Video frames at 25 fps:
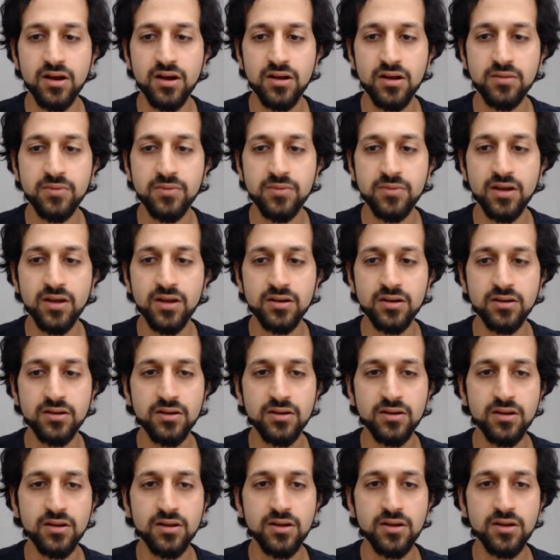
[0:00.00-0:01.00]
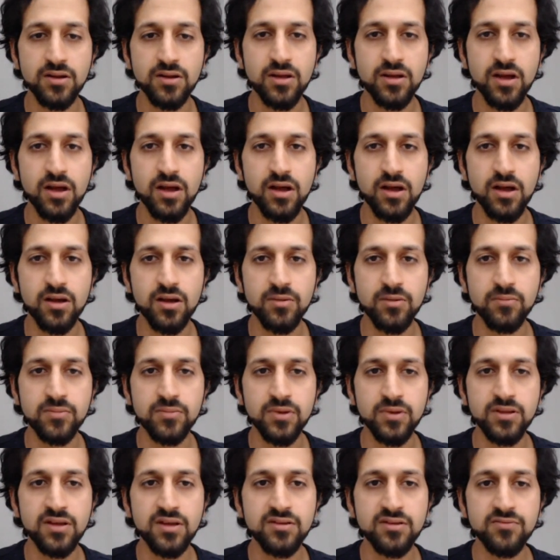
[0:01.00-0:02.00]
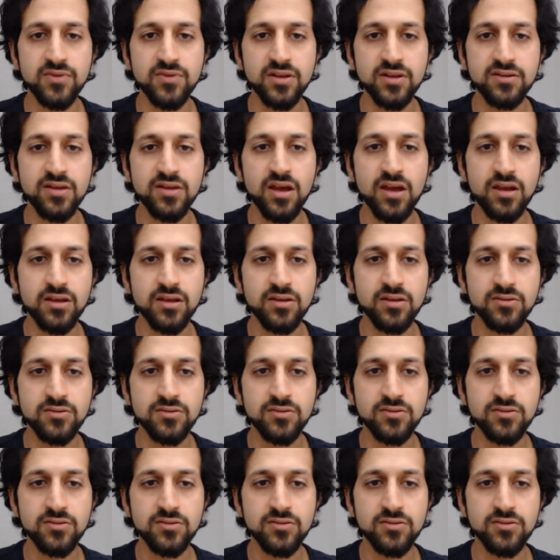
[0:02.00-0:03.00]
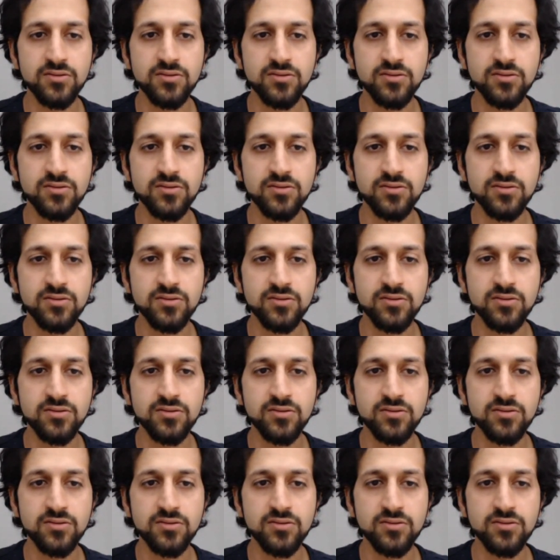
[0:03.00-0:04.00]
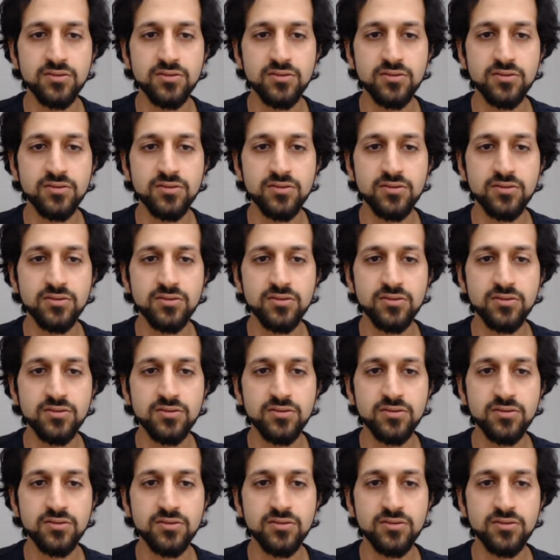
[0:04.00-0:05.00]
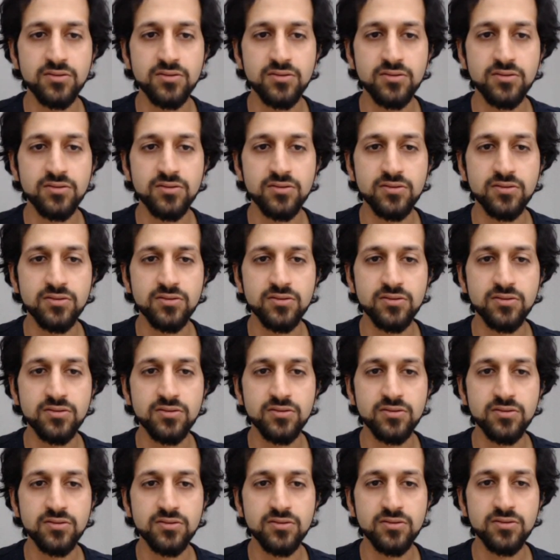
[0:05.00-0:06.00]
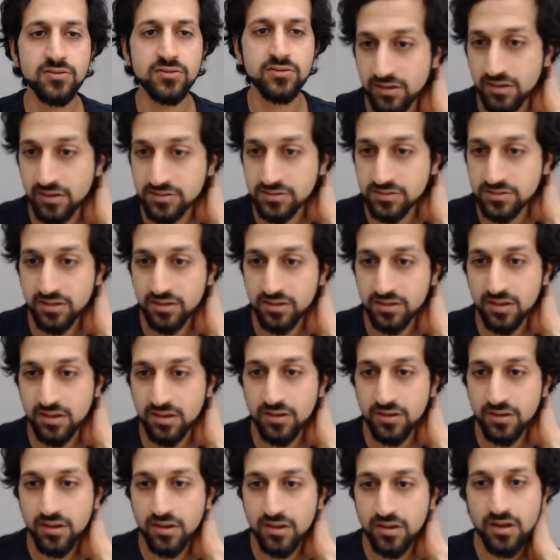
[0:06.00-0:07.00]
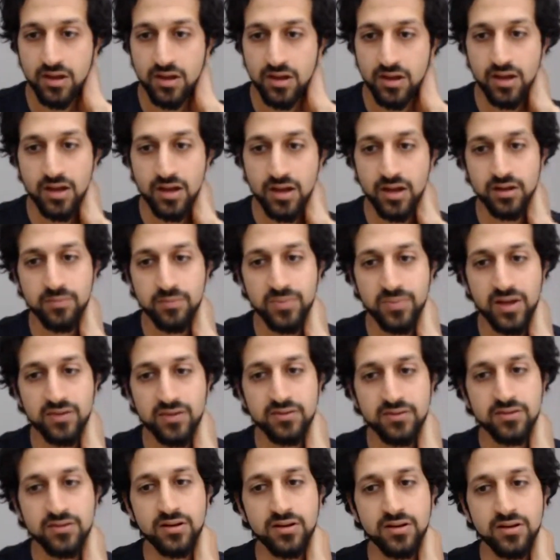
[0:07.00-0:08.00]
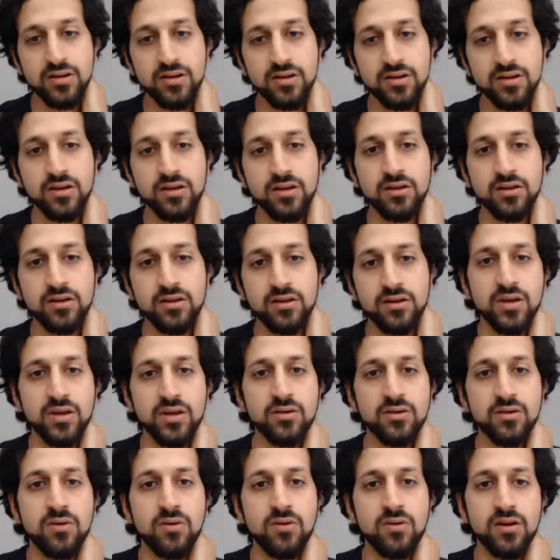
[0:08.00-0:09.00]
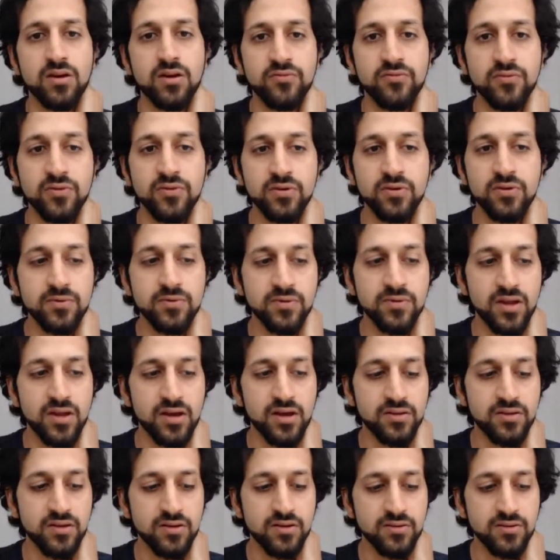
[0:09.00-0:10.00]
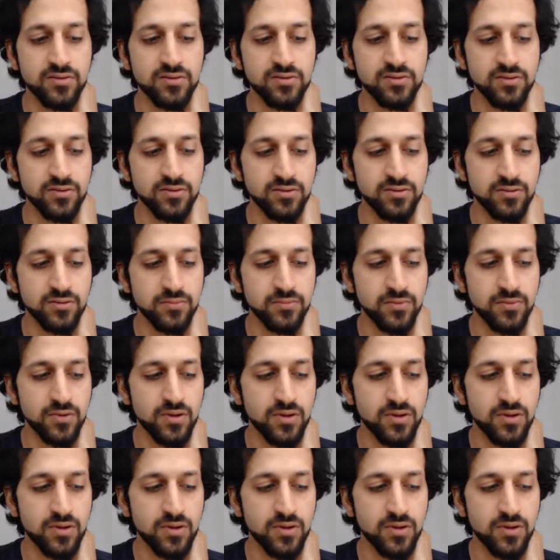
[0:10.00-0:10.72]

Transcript: the entire economy, and it doesn't really take into the exponential, you know, Moore's law of exponential growth of technology either, and capacity being quite affordable nowadays. So